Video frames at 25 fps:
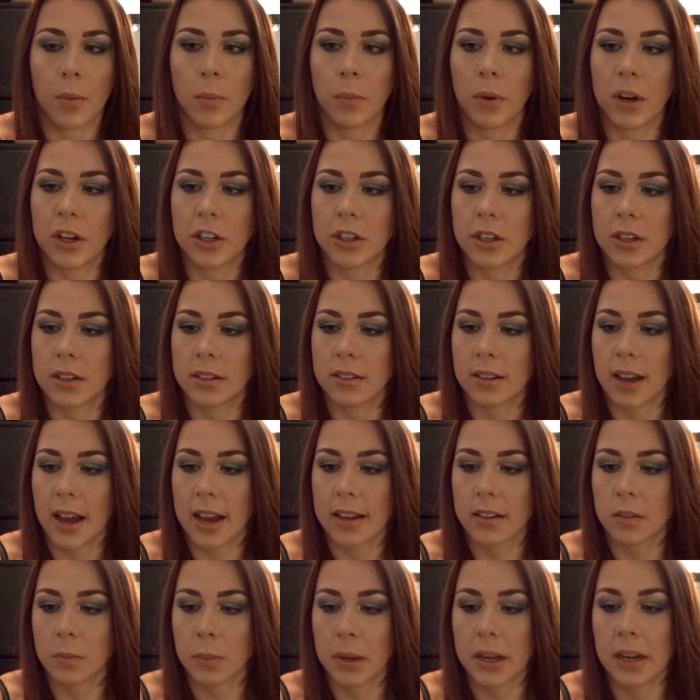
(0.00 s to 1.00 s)
which is
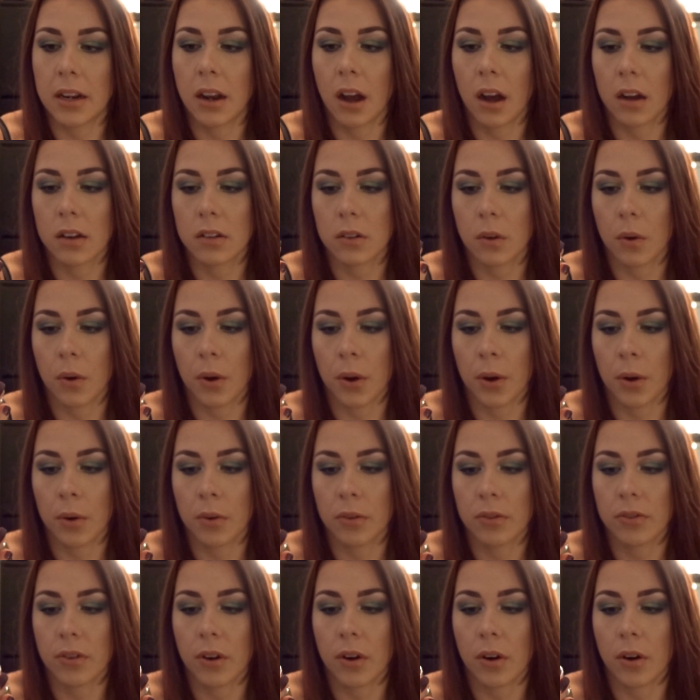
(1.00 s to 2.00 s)
SP Lux
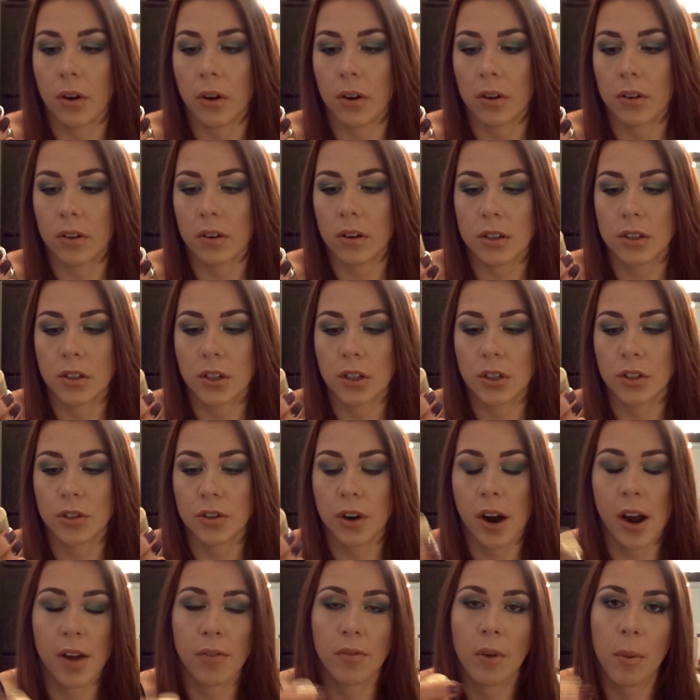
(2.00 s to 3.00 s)
Oil to
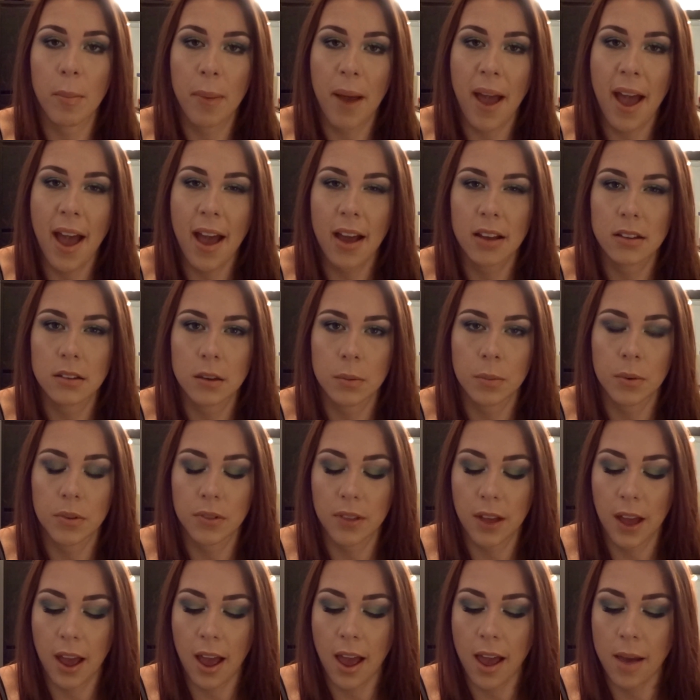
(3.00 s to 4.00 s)
try and repair some
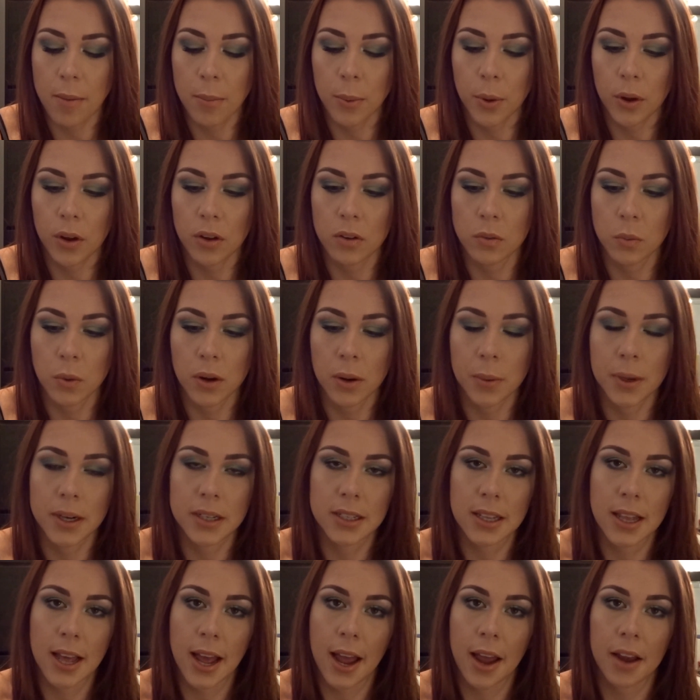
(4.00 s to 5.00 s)
of the hair, because when I
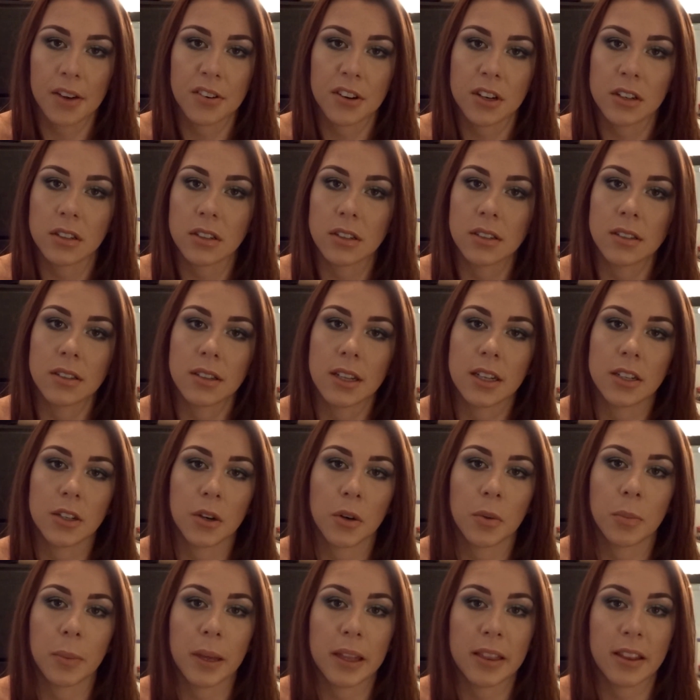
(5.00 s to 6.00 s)
went to the hairdressers they
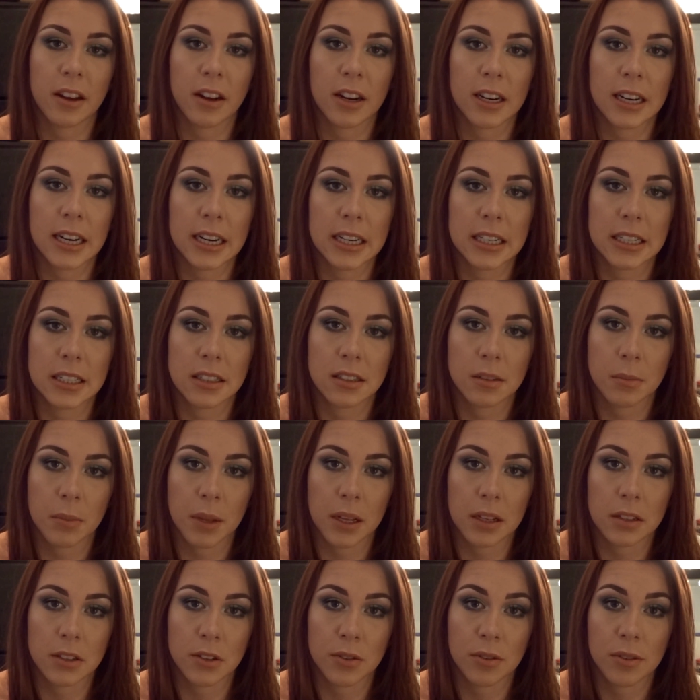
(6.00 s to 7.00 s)
told me that I needed
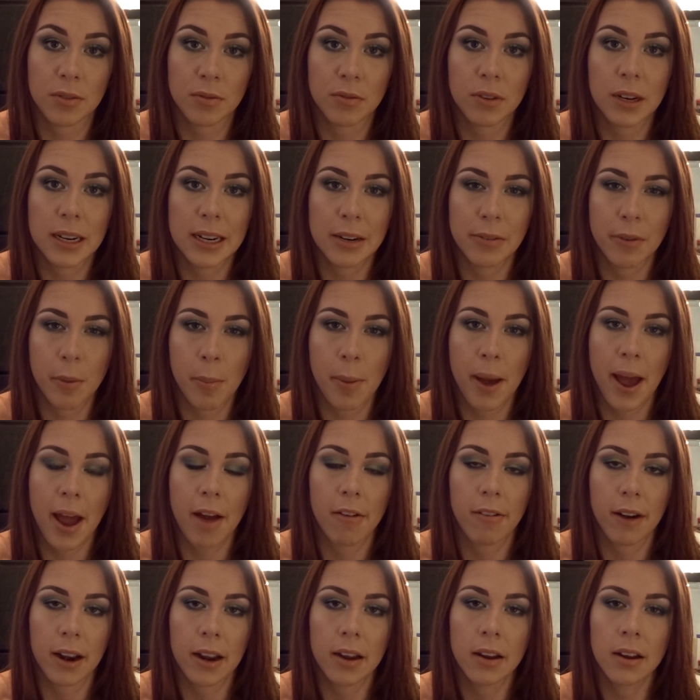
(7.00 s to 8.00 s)
something to really
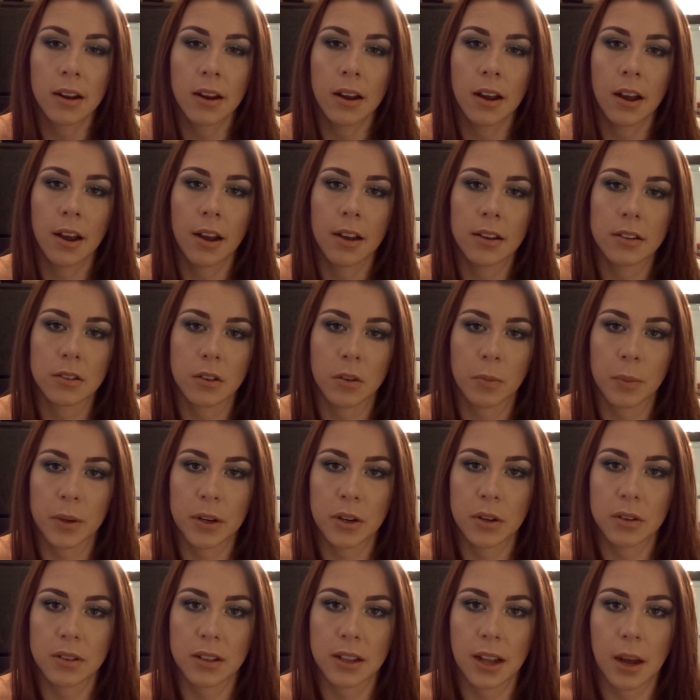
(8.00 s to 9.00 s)
repair it. So I've
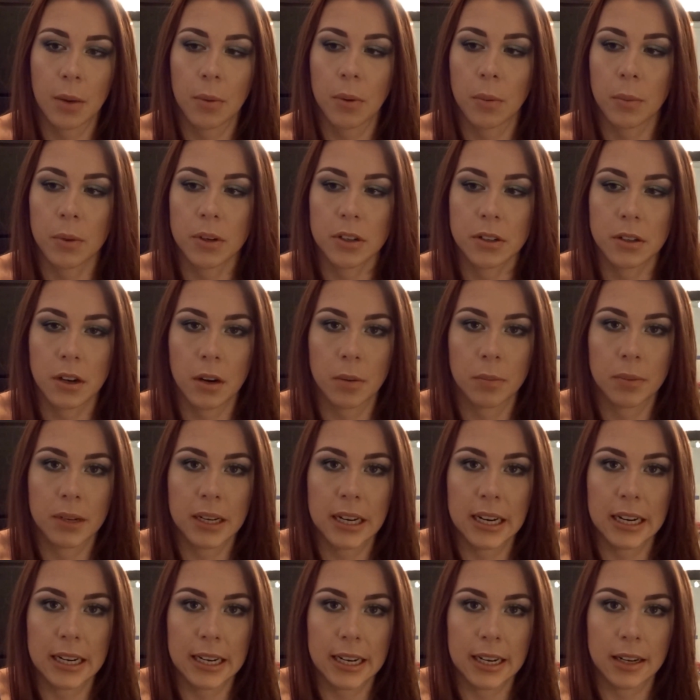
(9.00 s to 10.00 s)
been using that one, which I'm
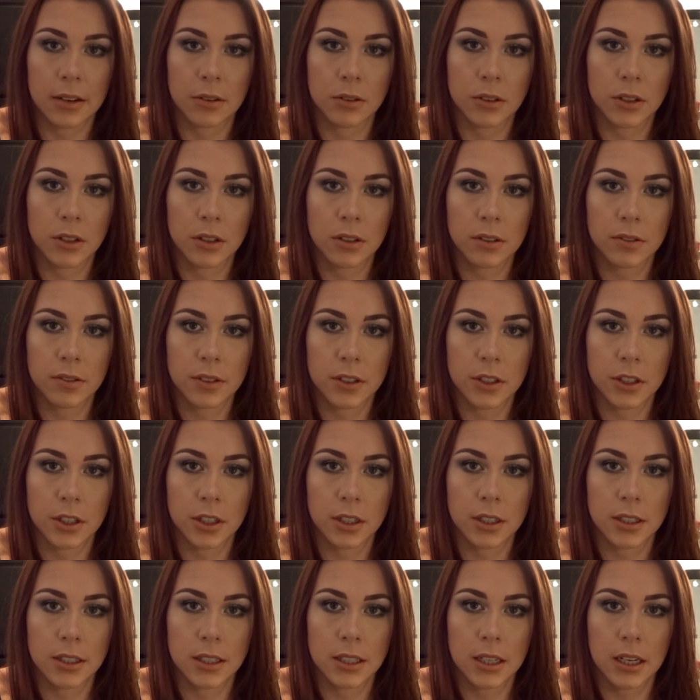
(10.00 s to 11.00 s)
nearly out of, as
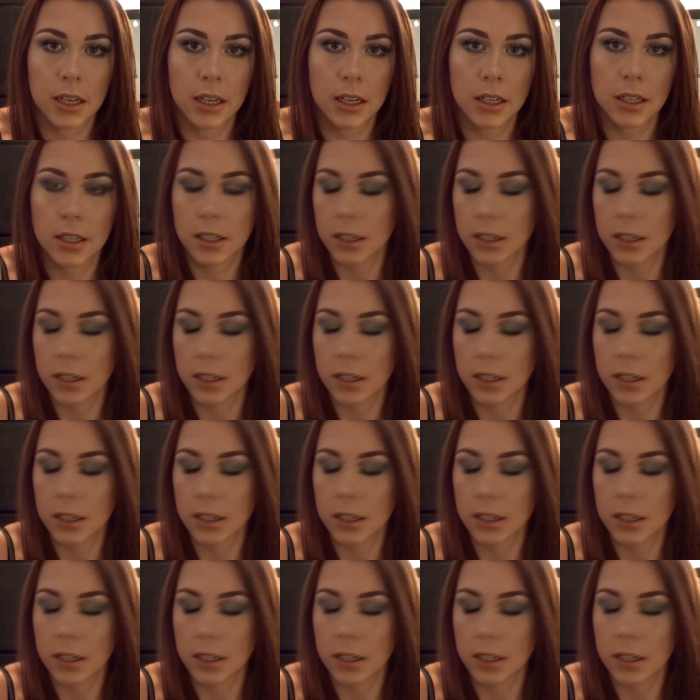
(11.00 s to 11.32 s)
you can see.